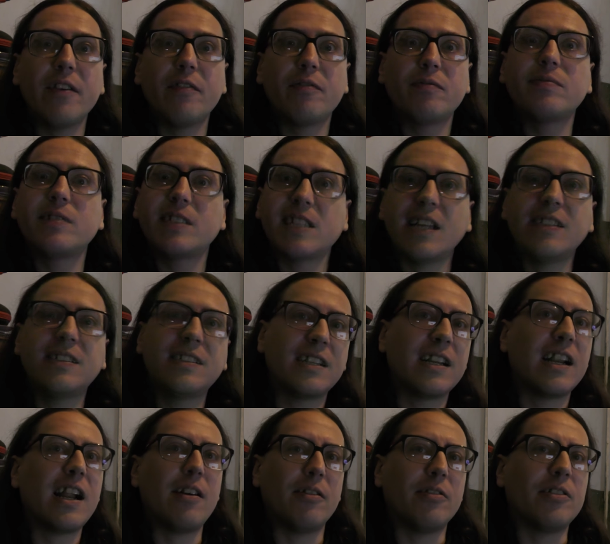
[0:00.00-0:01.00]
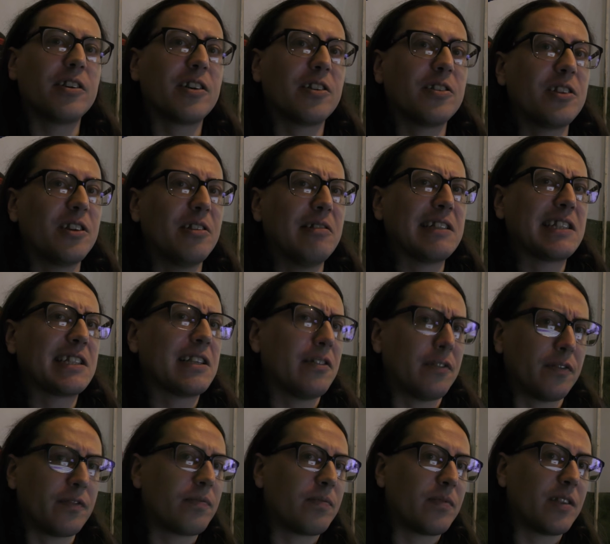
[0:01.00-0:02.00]
way of setting it out, and a good
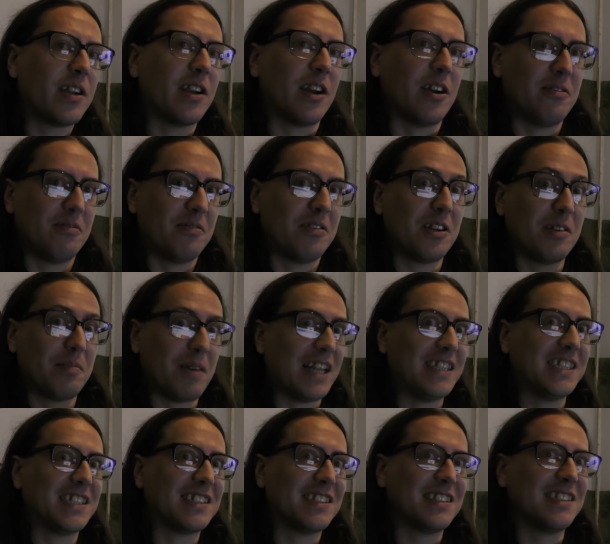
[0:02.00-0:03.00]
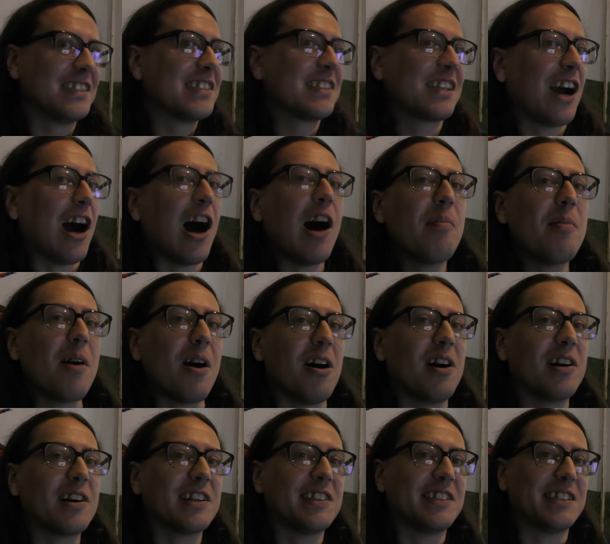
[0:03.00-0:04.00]
use of, you know, an abandoned car
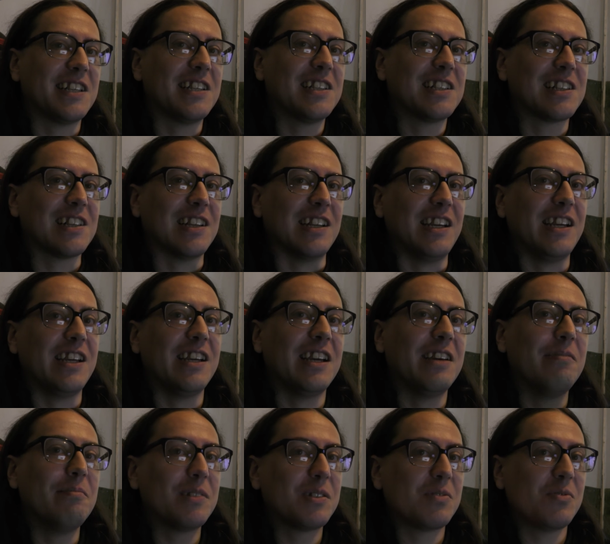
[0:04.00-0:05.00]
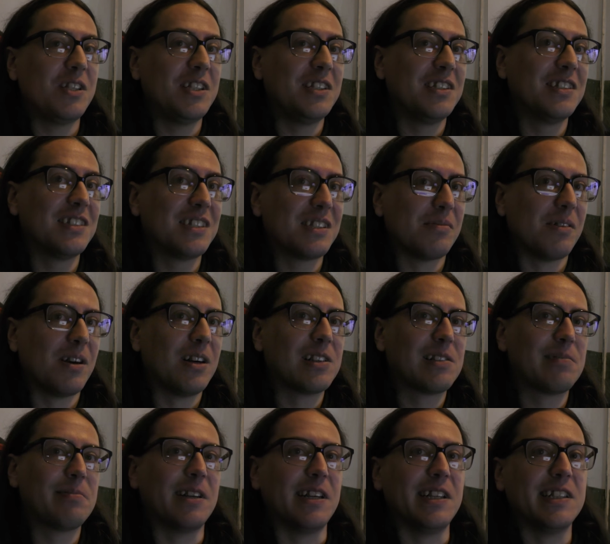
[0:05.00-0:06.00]
park essentially in between two
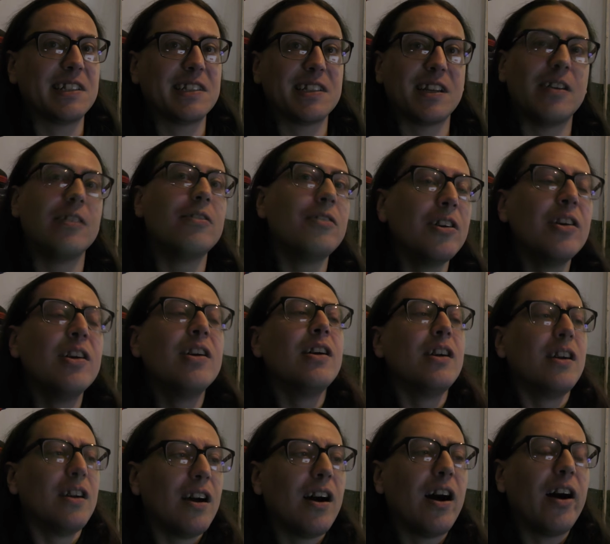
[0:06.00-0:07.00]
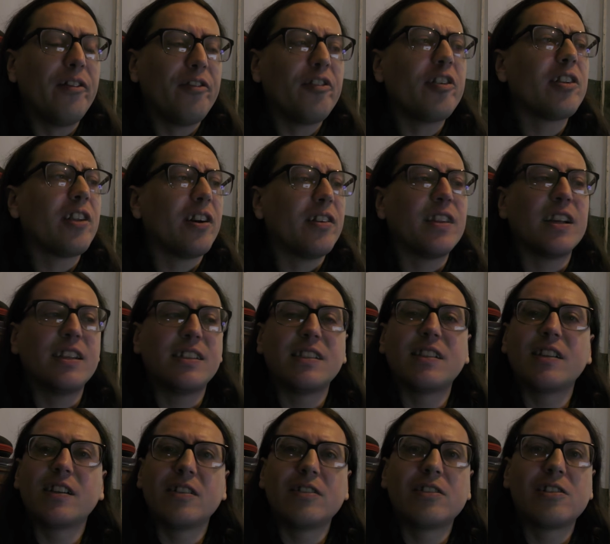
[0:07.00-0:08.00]
archways. So I feel like
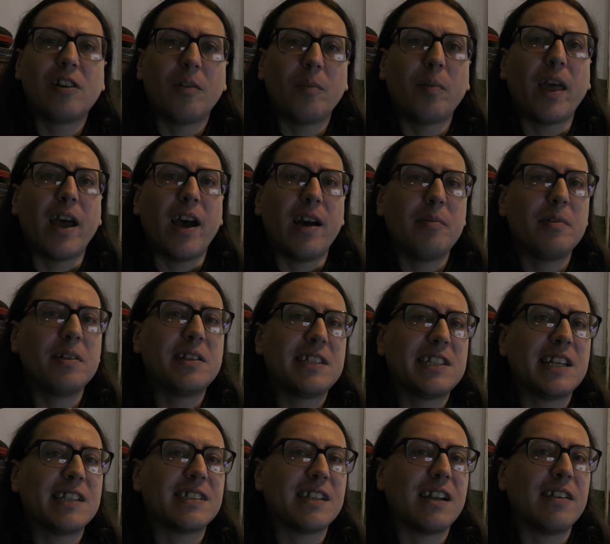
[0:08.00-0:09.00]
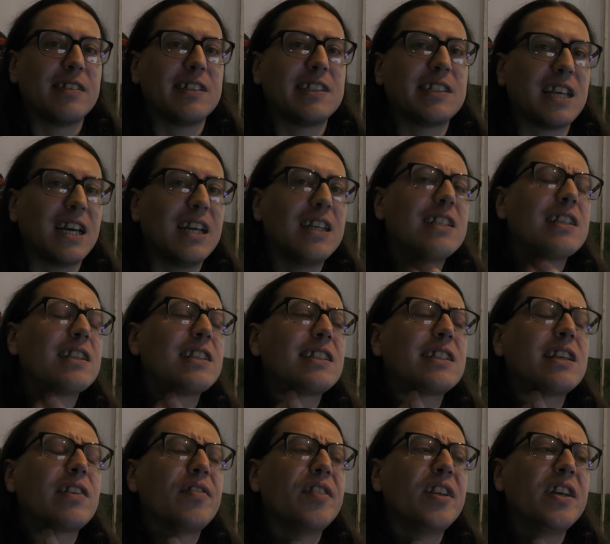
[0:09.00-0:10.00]
they did a good job there with setting out the stage,
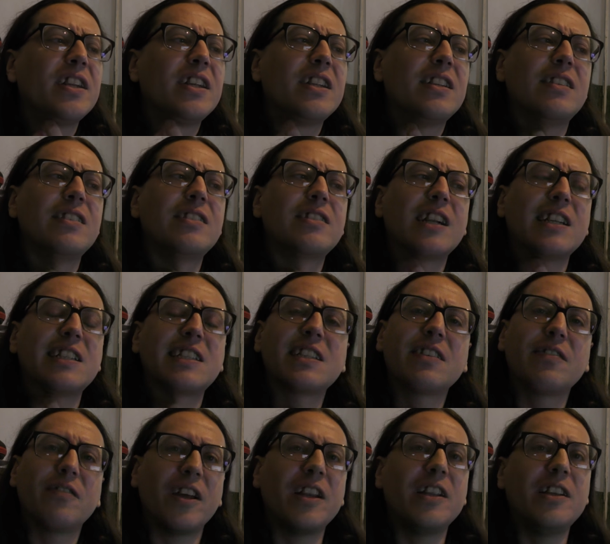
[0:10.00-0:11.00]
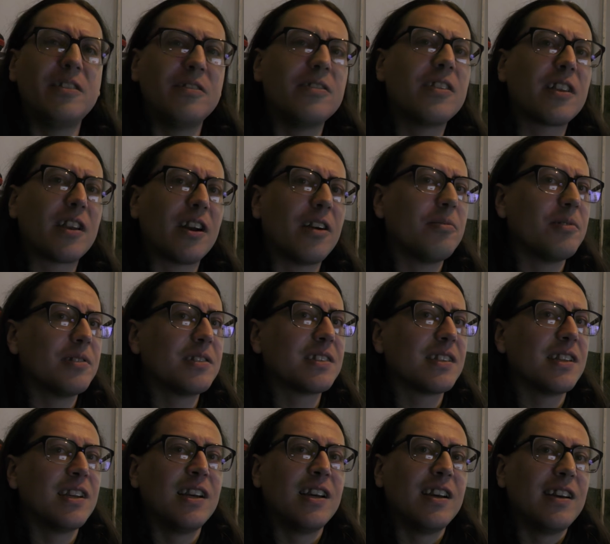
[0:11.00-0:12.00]
and it's definitely an interesting venue that I
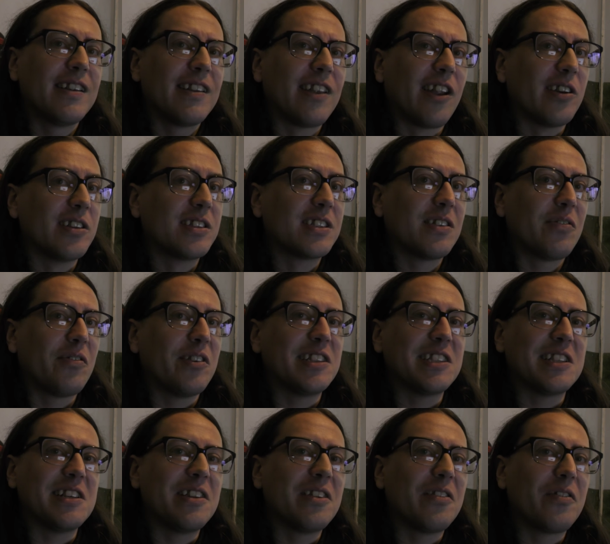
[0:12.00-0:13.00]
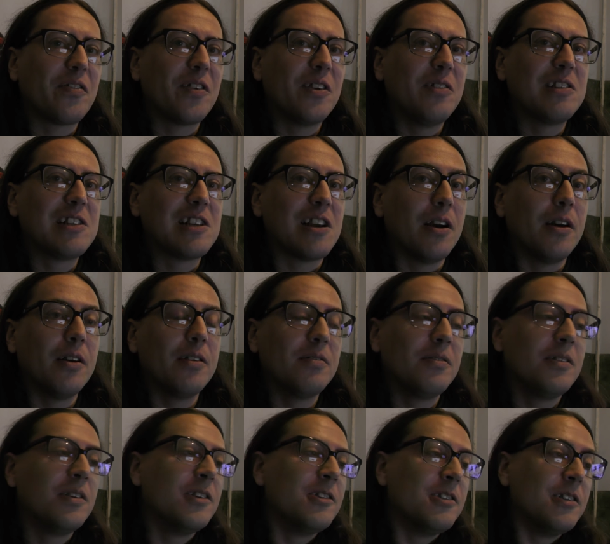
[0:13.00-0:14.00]
would like to visit in the
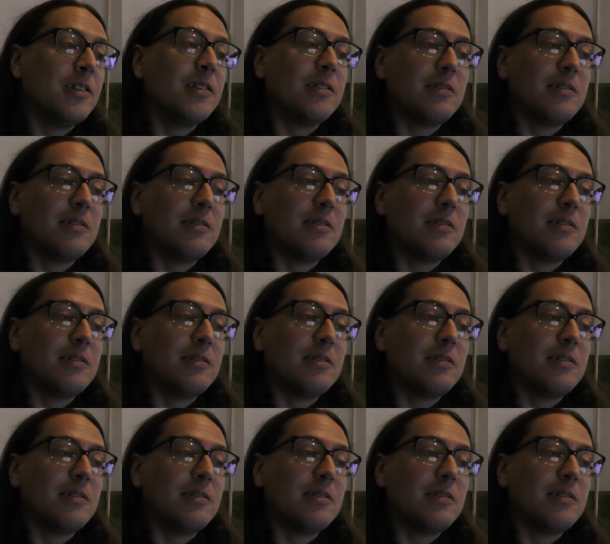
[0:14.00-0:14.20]
future.